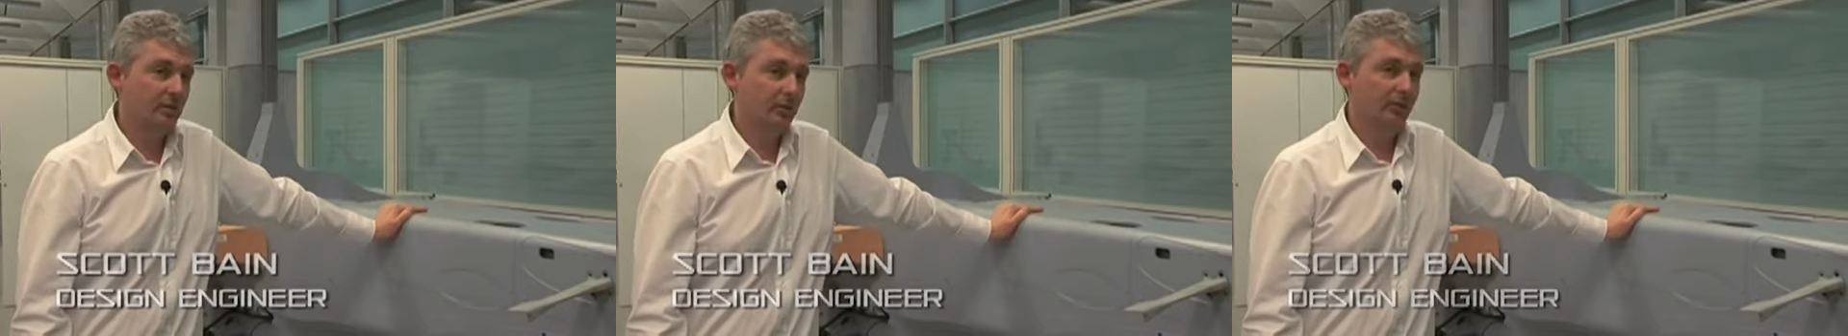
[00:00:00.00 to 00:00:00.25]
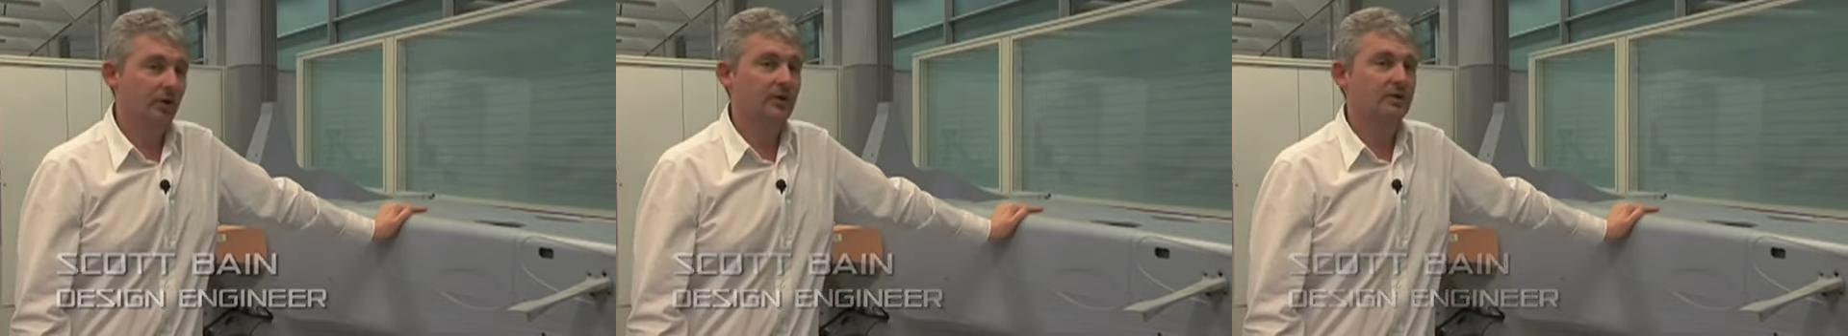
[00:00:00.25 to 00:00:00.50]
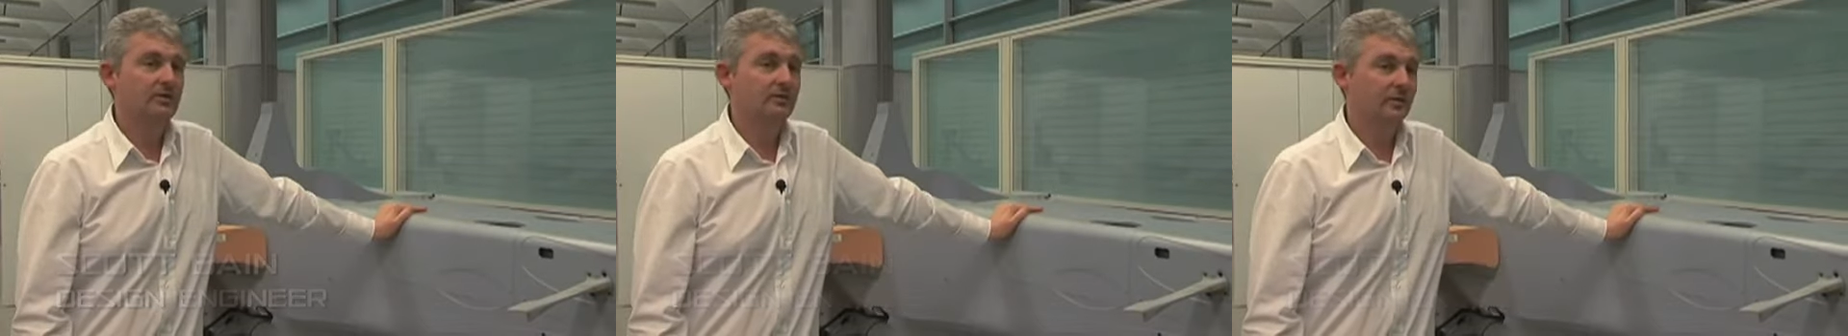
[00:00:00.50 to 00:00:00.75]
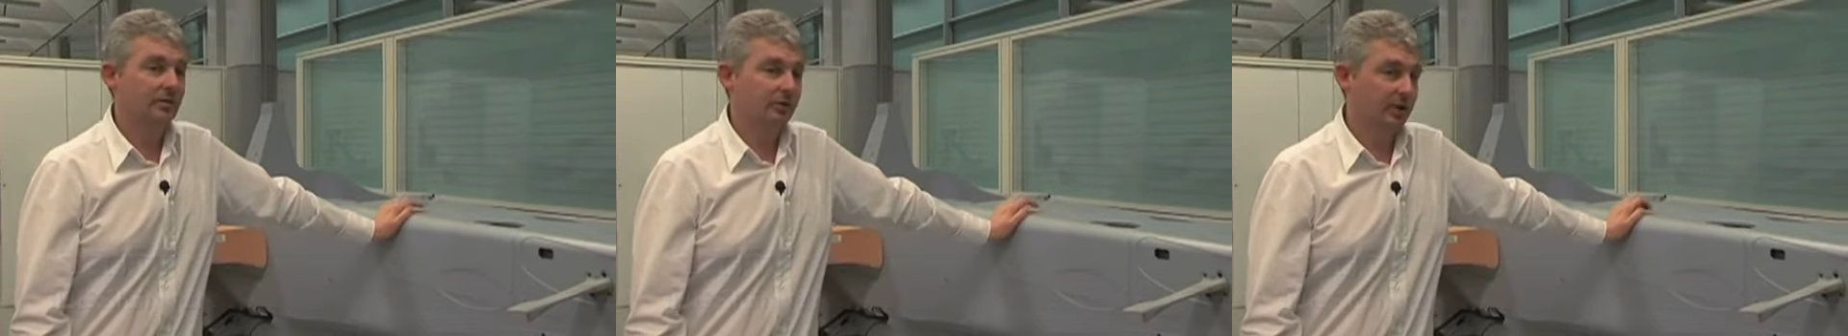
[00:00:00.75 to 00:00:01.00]
prior to the
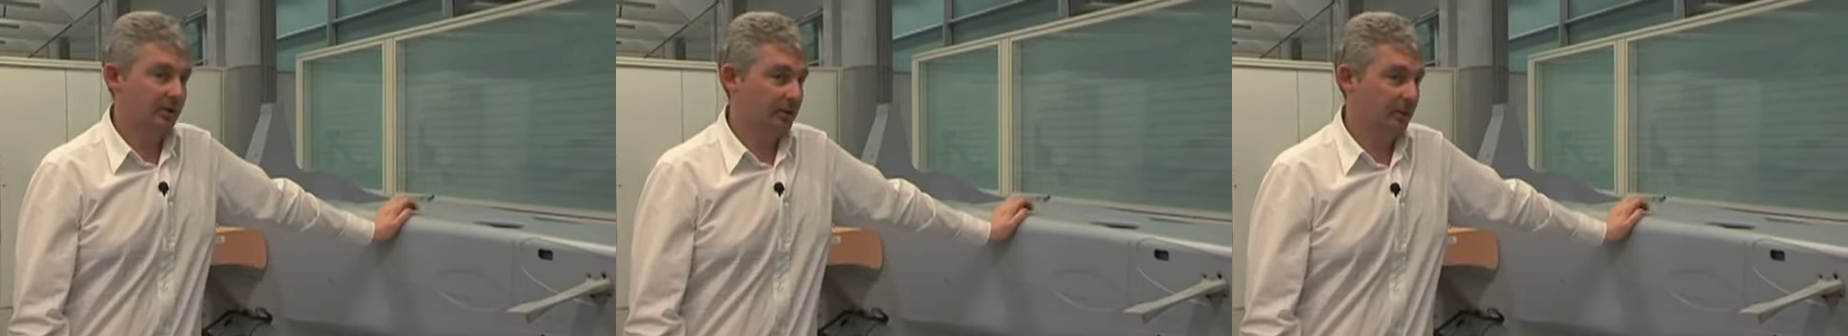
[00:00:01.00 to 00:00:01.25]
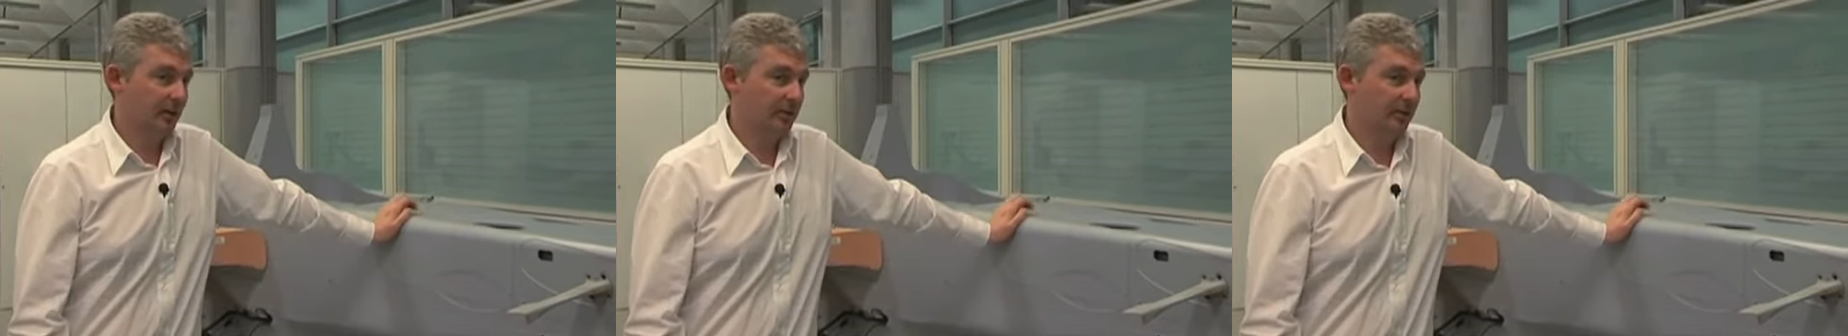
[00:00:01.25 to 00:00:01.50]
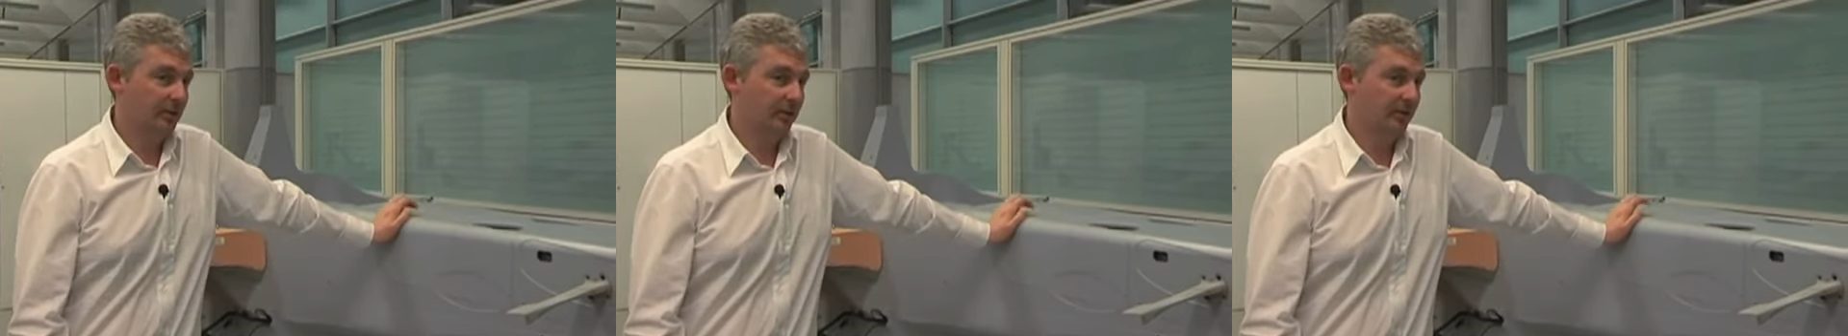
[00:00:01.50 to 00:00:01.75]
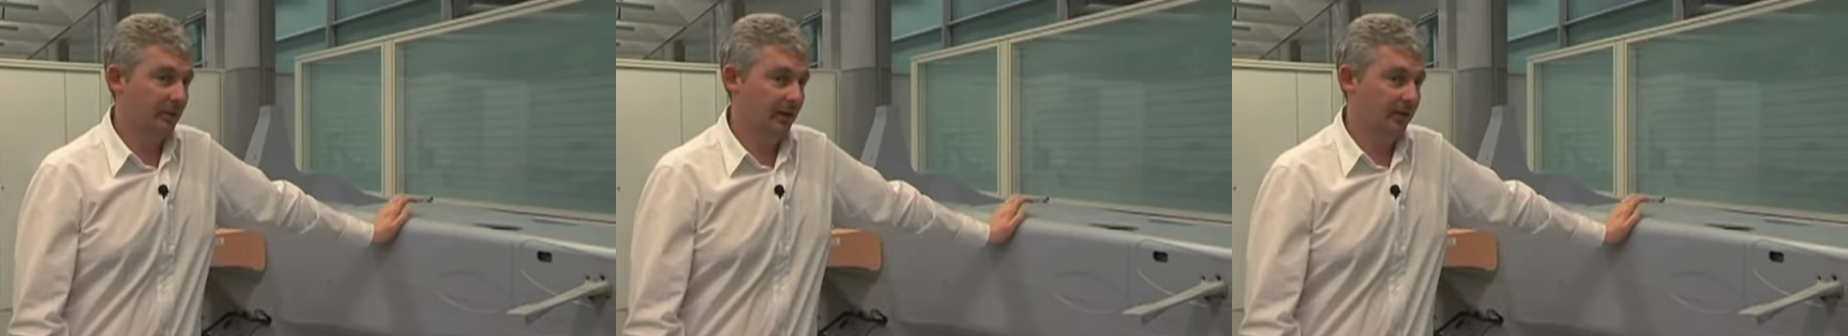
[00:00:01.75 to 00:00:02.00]
first chassis actually
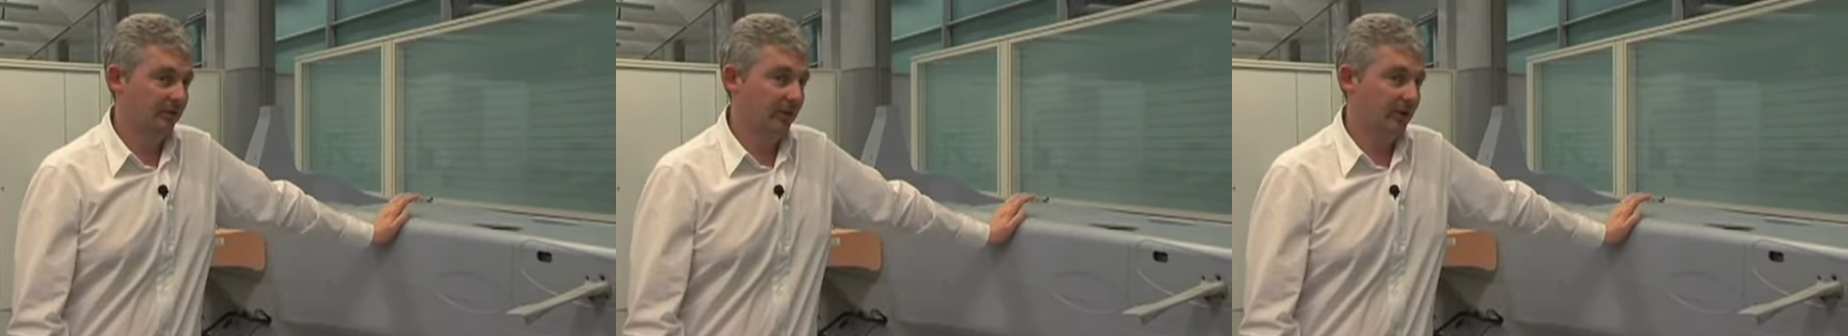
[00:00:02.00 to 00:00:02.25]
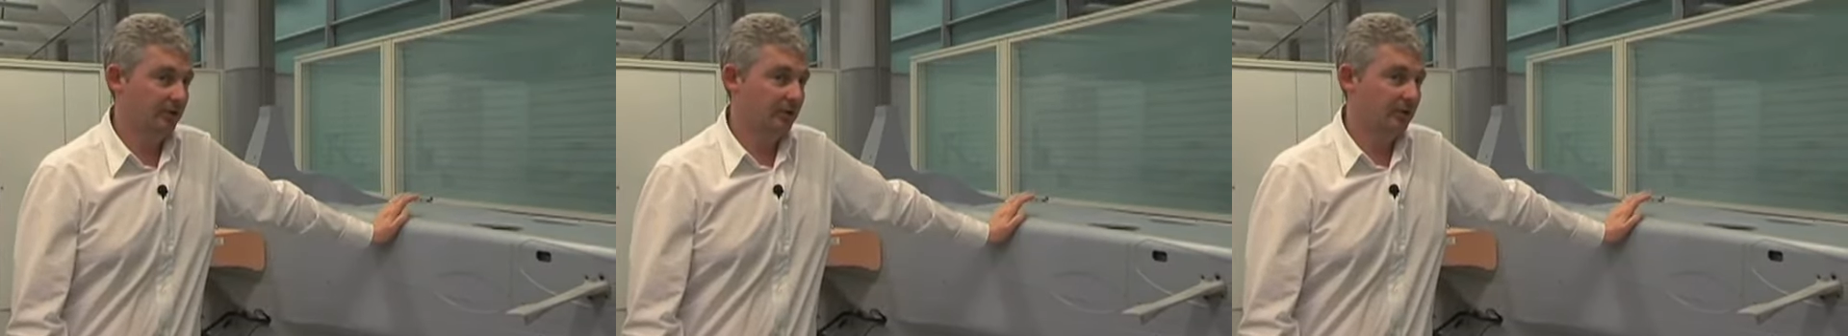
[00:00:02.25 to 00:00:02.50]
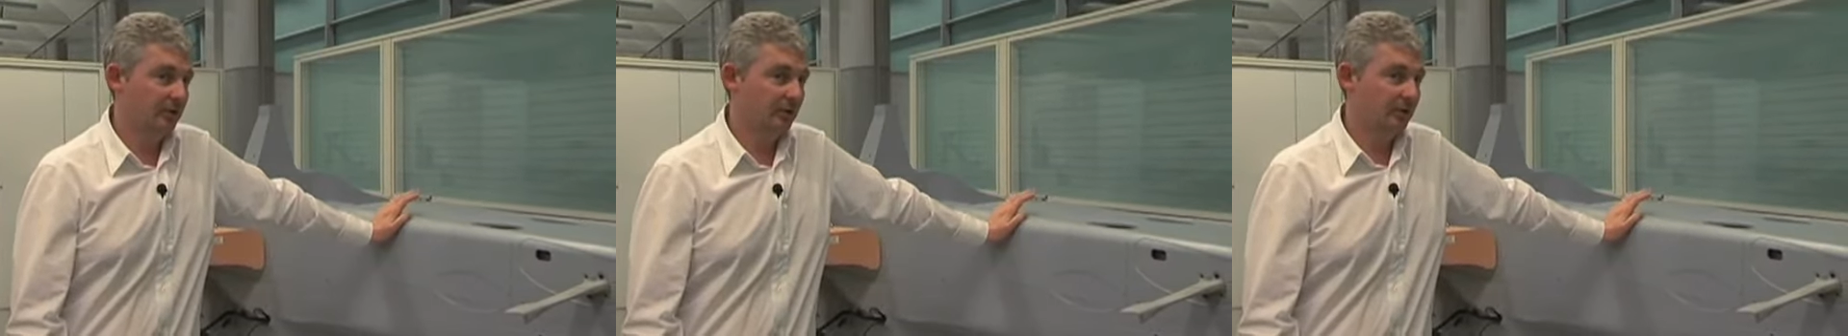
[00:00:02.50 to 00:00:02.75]
being manufactured.